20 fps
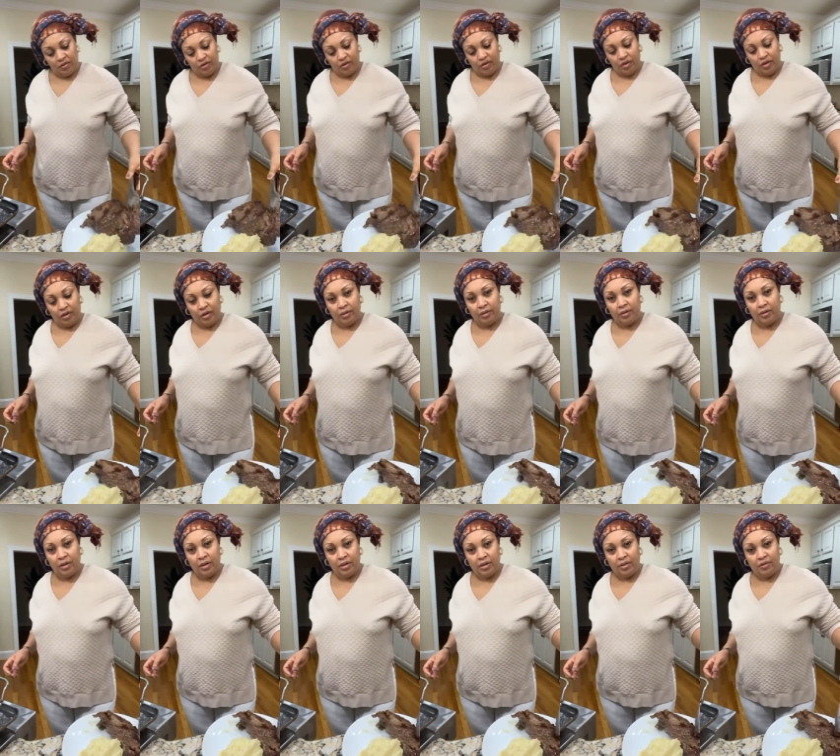This for
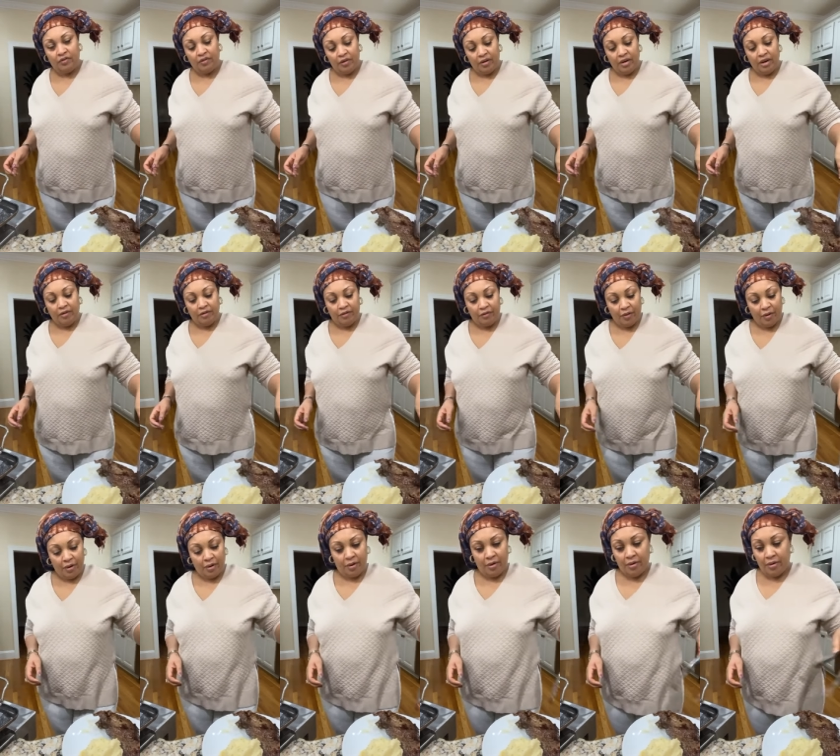Jordan. That's for their
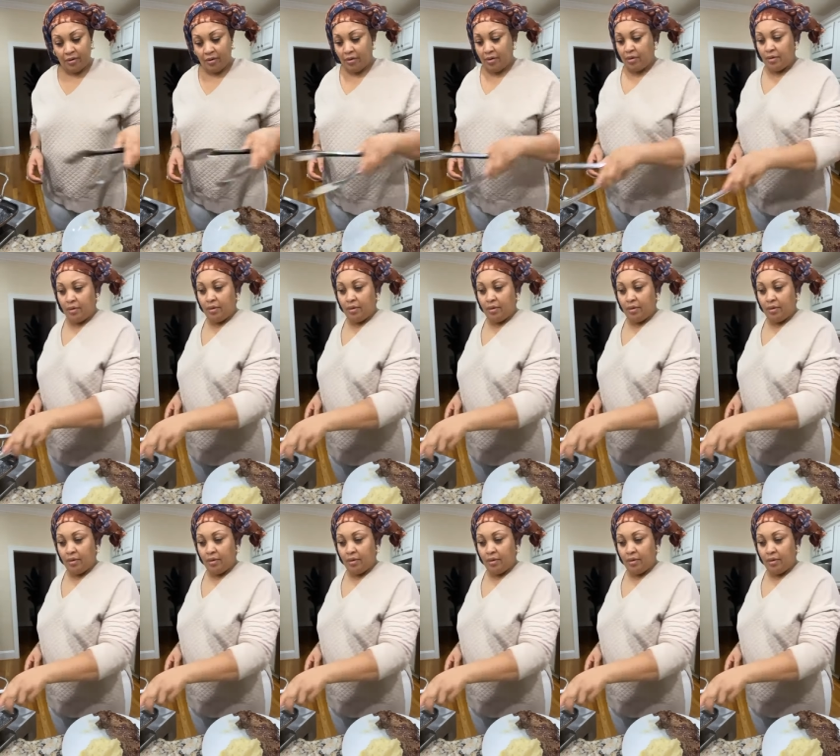friend.